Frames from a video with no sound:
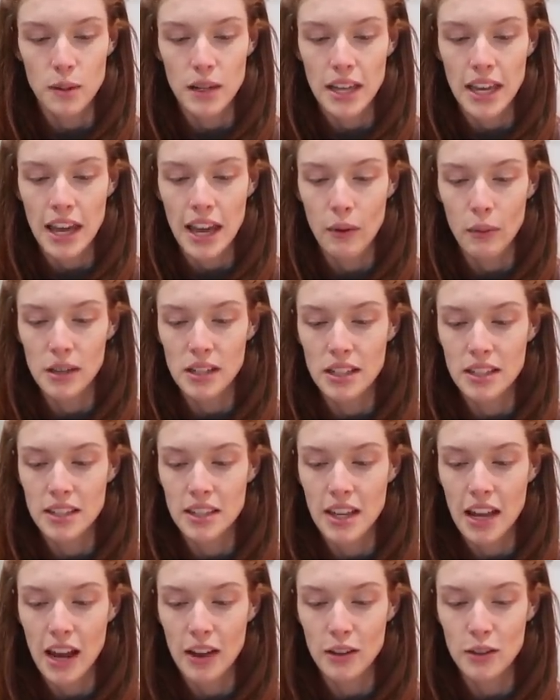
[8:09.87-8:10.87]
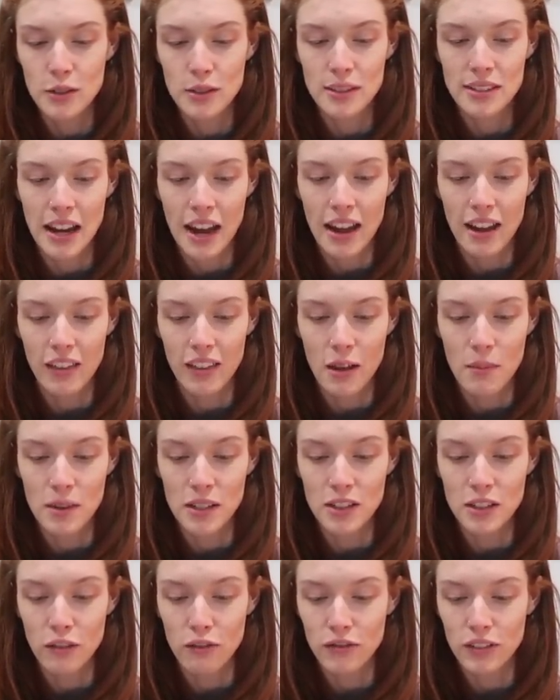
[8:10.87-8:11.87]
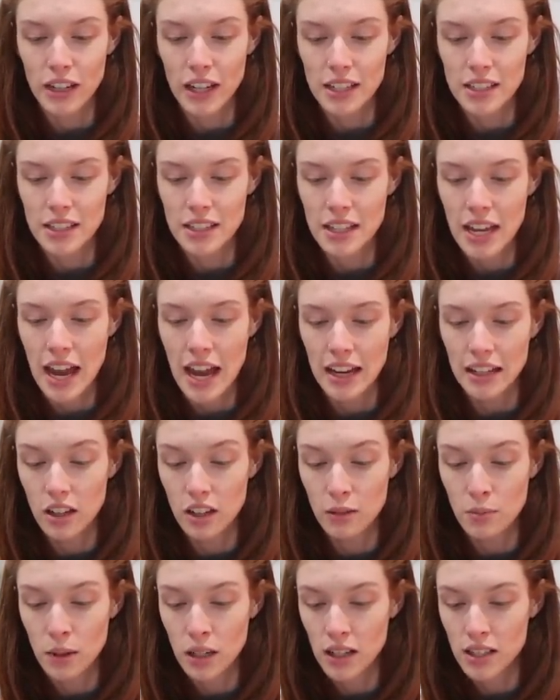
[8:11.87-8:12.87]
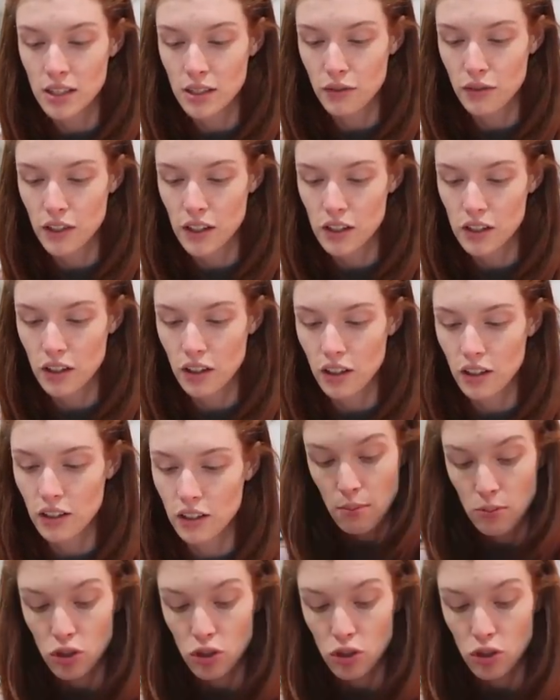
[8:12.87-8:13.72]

We can't wait to see how you style them, and don't forget to tag Doc Martens official.